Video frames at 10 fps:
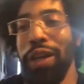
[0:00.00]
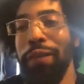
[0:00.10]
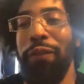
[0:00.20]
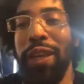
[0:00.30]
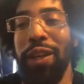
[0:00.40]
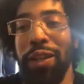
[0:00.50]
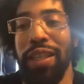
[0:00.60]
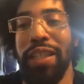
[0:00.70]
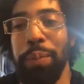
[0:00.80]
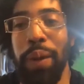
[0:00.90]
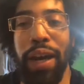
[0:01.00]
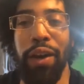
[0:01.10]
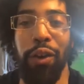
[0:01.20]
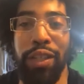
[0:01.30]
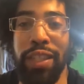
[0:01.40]
to feel inspired
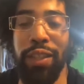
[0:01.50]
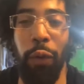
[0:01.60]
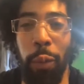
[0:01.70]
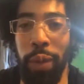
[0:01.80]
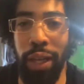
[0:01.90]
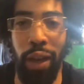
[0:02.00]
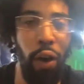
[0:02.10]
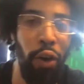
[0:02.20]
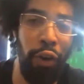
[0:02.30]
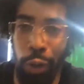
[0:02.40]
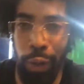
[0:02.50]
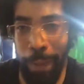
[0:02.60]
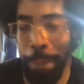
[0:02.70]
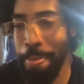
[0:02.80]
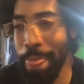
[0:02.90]
or a sense of hope, like, oh no, like
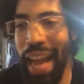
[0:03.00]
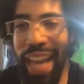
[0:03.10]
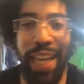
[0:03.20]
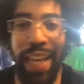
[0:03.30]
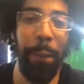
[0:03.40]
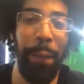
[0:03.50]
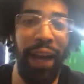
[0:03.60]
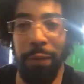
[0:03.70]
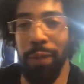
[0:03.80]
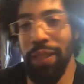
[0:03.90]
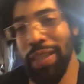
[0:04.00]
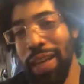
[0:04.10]
I can come back from this. I